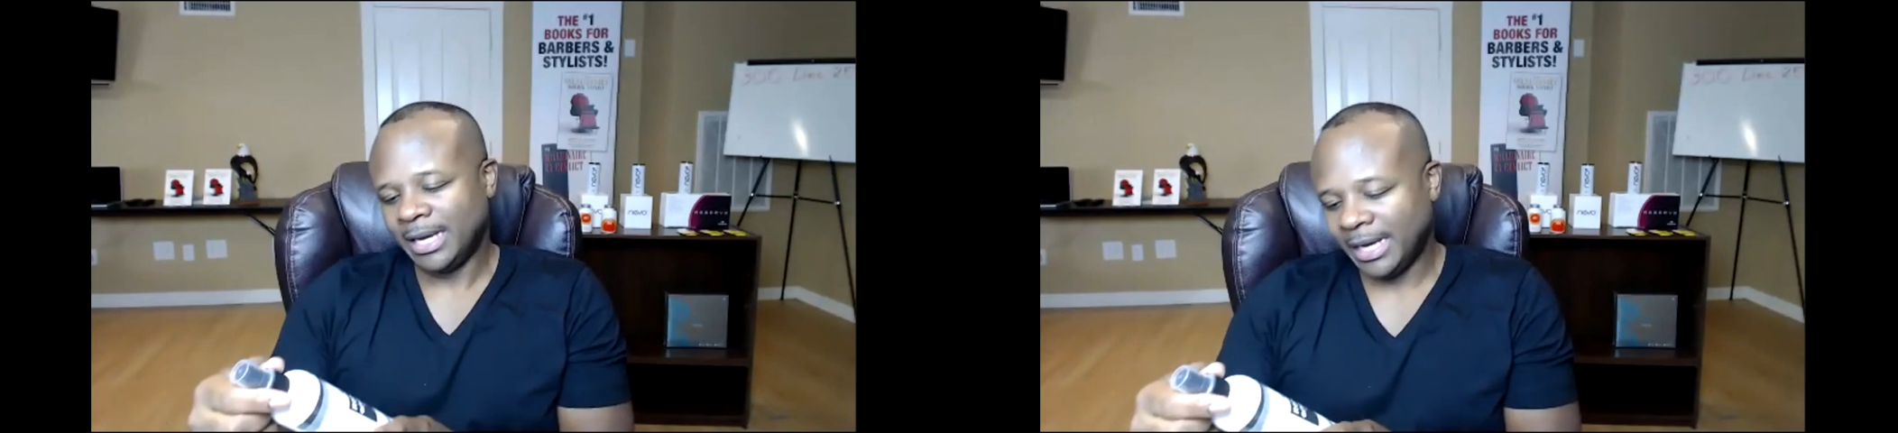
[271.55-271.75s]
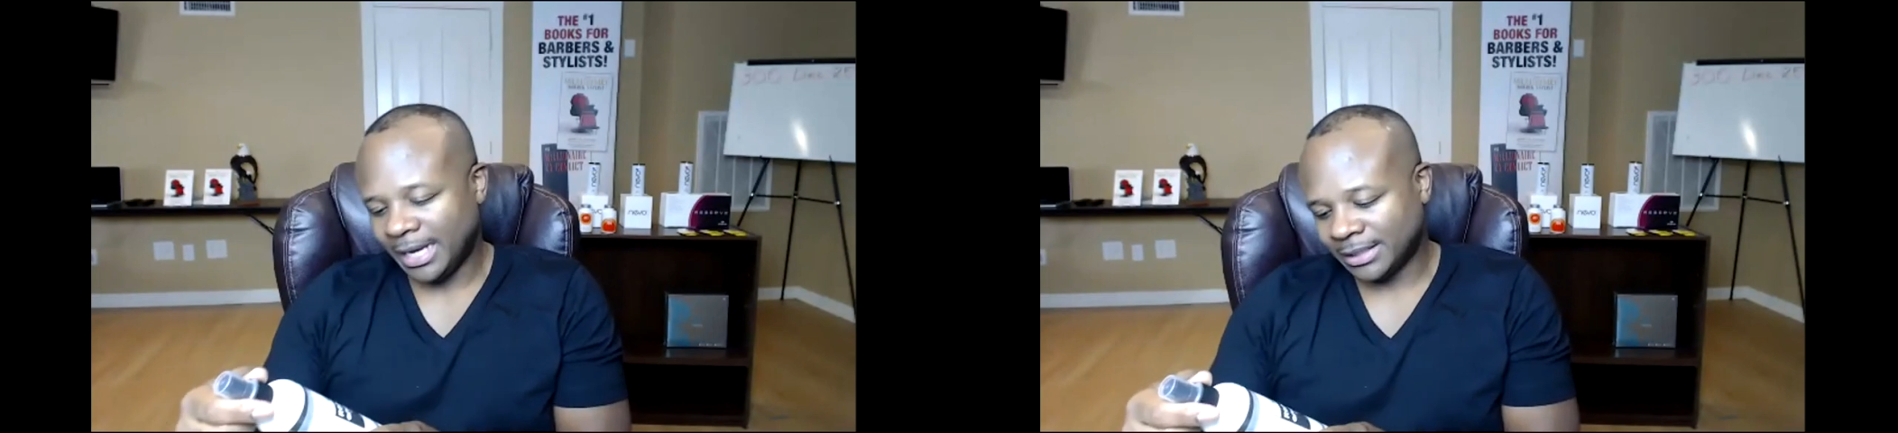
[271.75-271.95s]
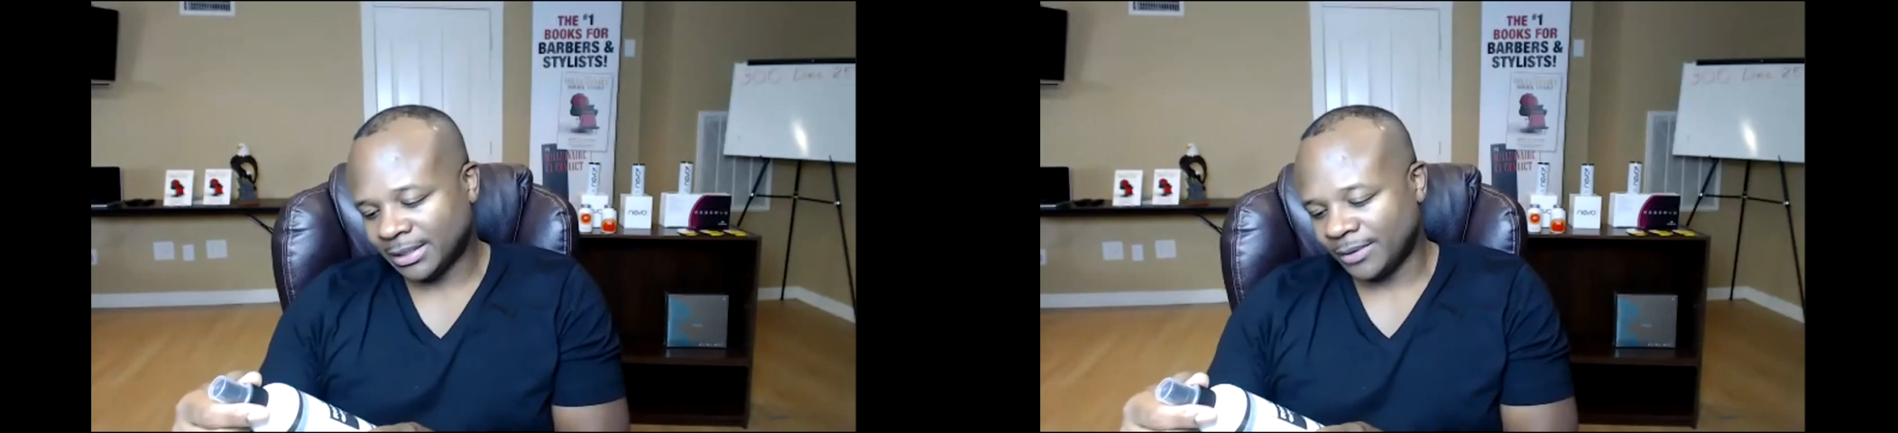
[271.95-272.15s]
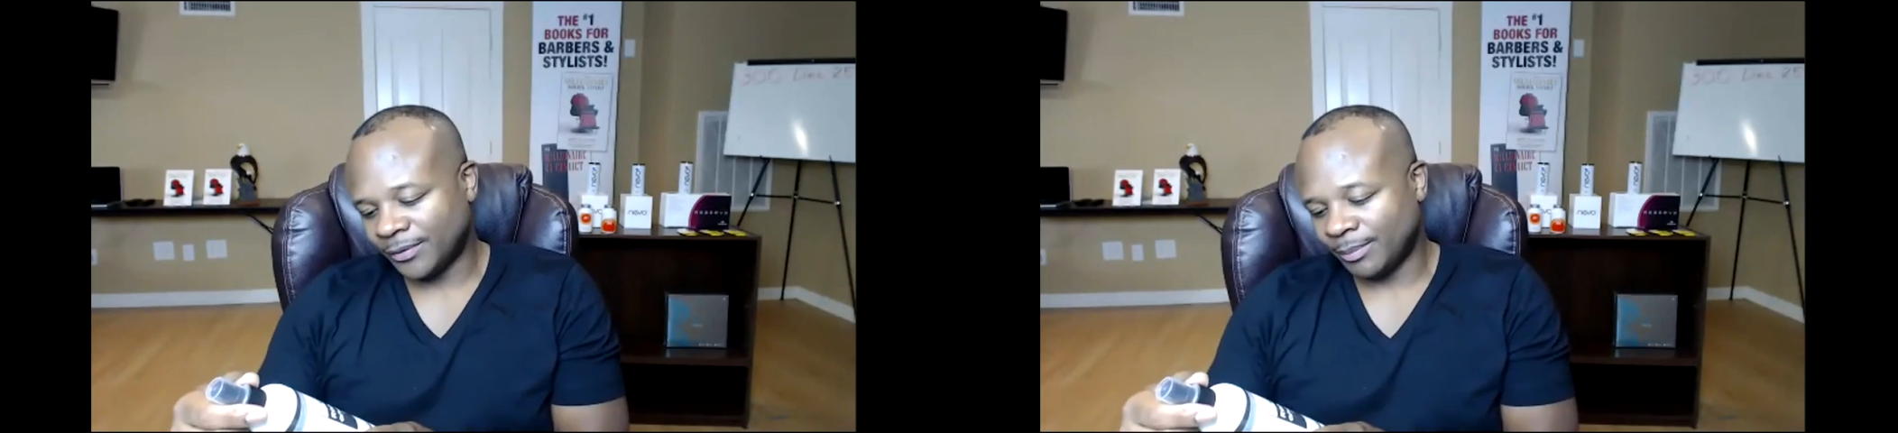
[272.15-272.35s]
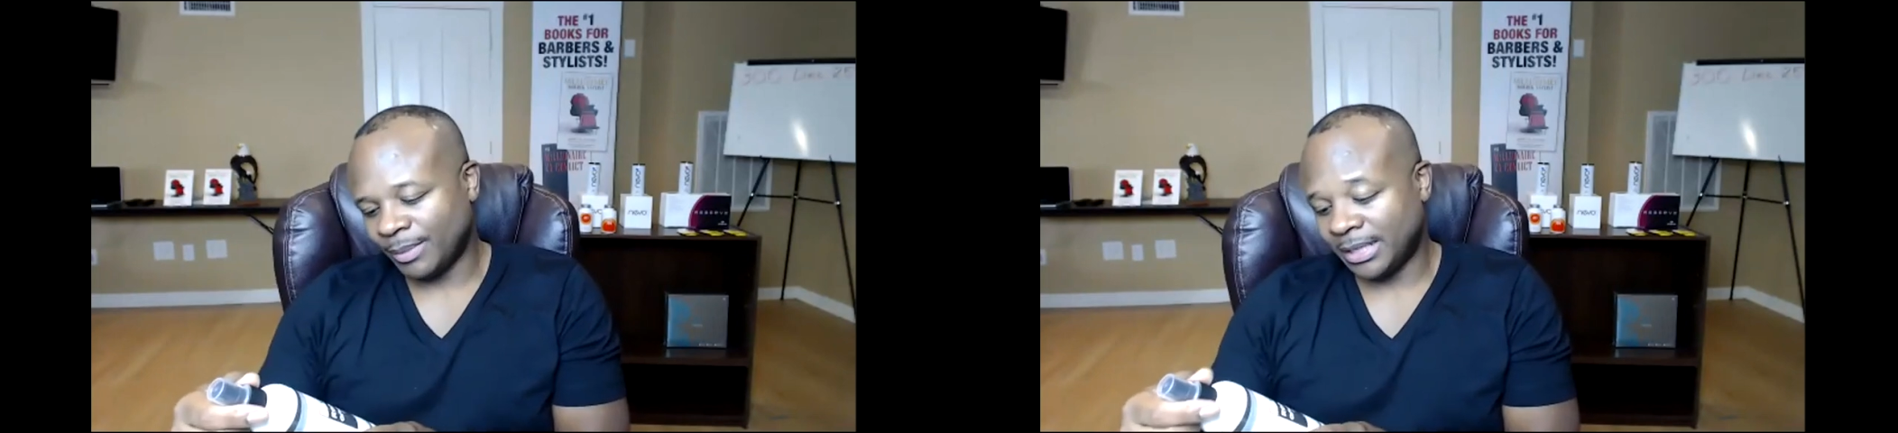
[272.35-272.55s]
Excellent
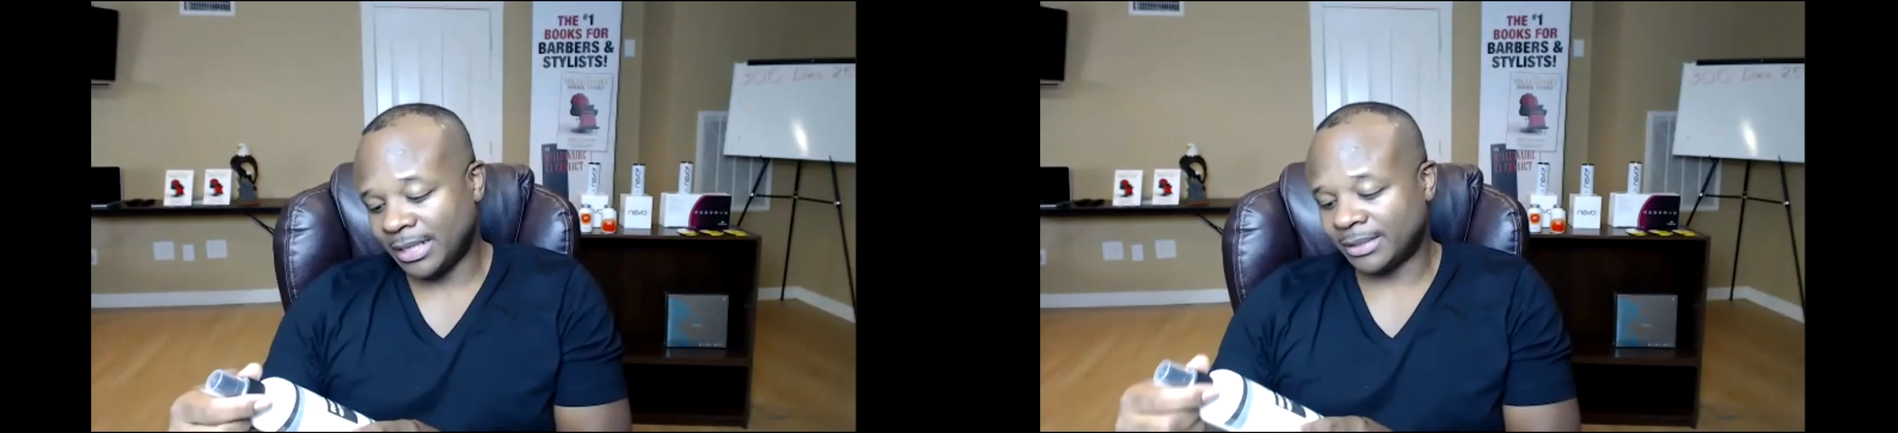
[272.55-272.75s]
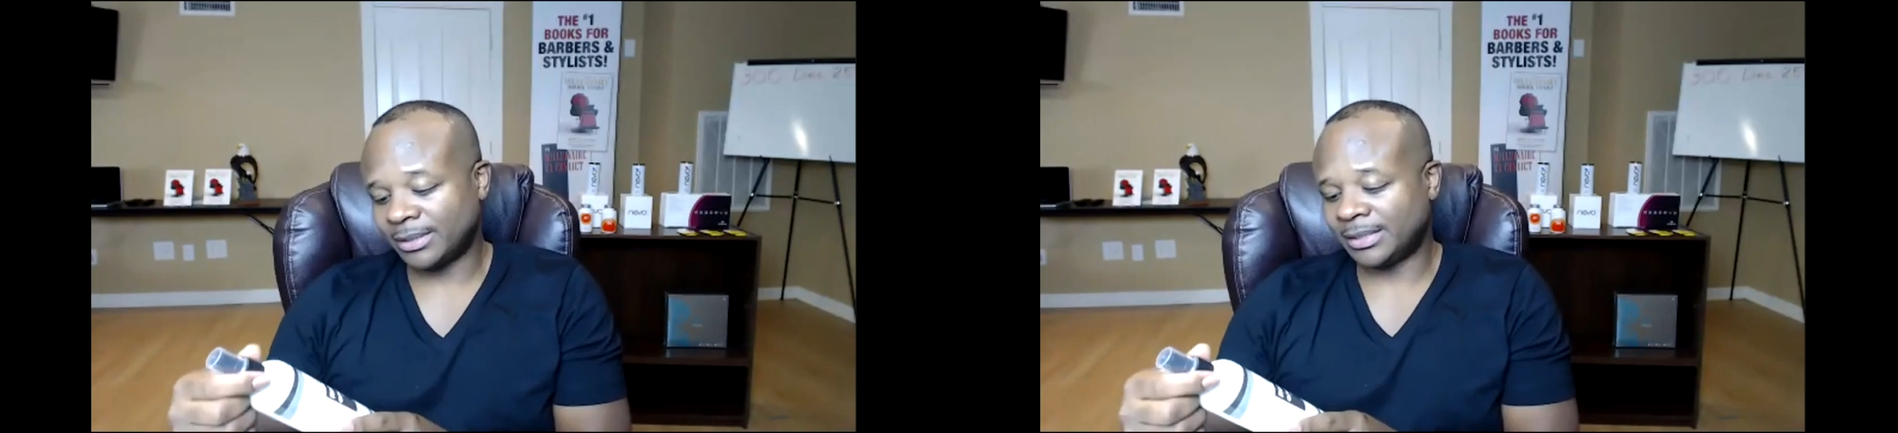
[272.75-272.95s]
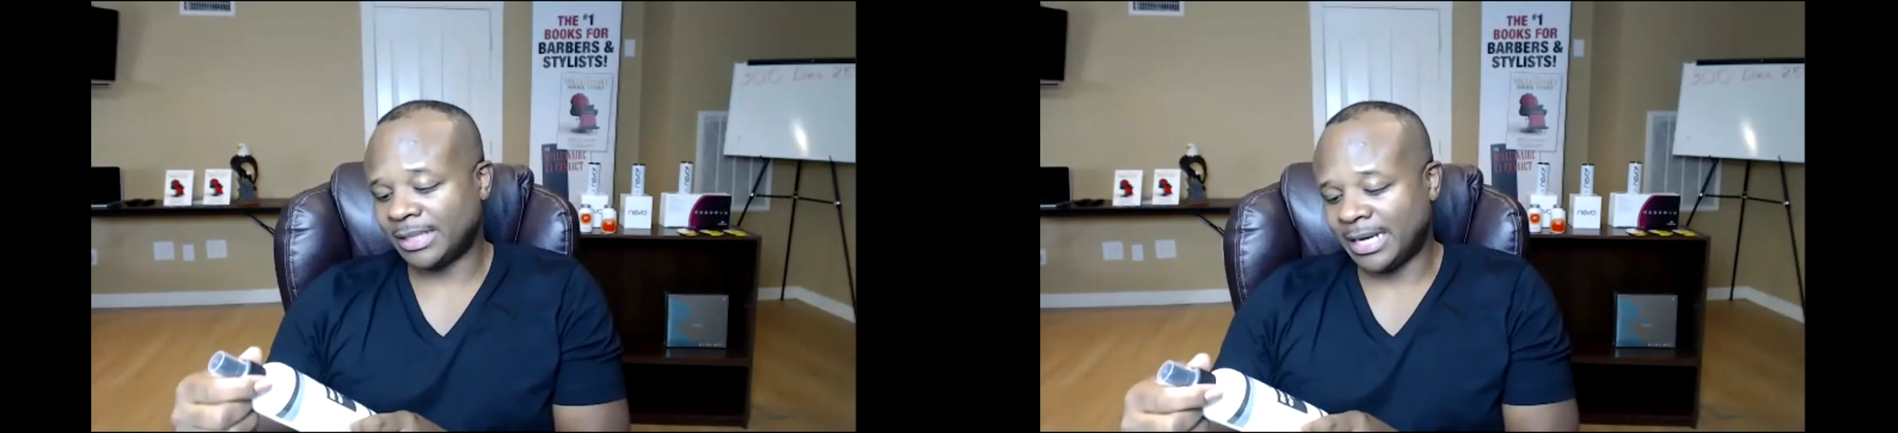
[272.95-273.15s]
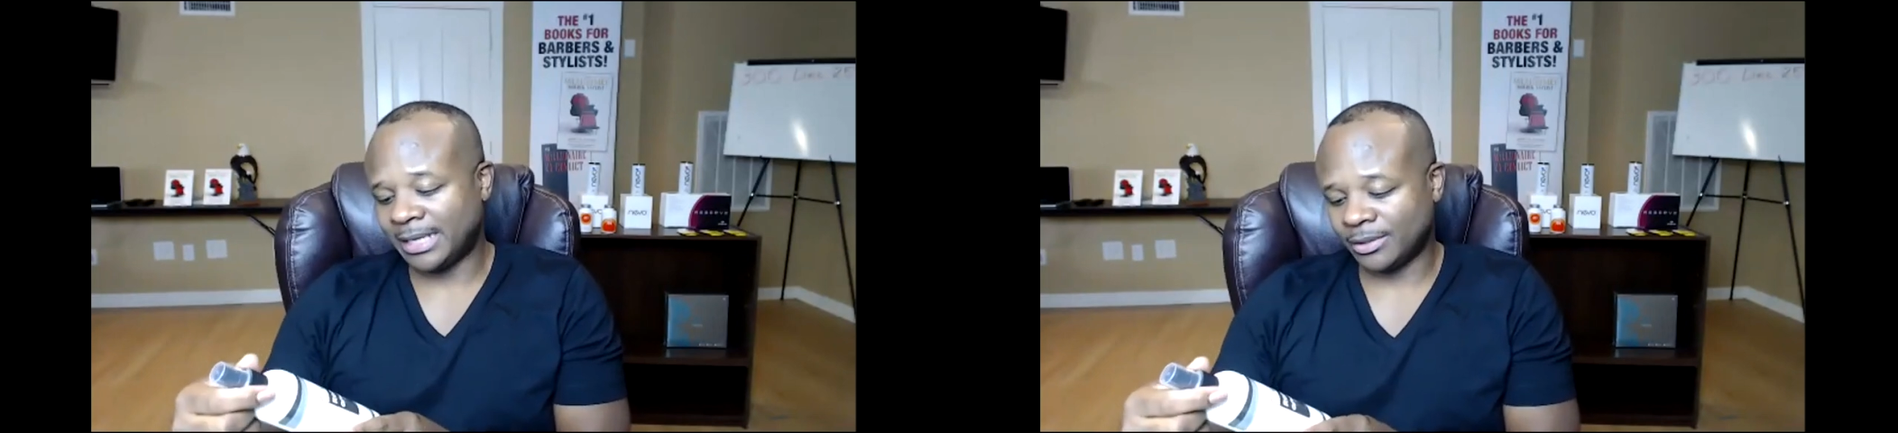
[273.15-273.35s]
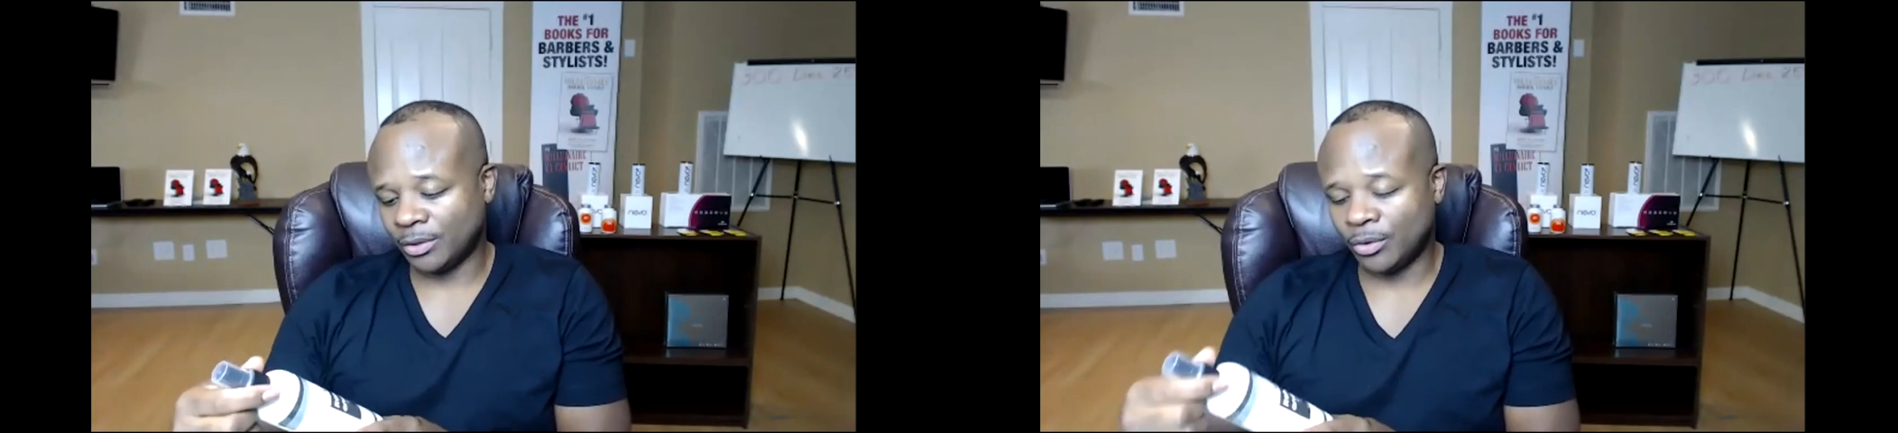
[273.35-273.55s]
for men exercising,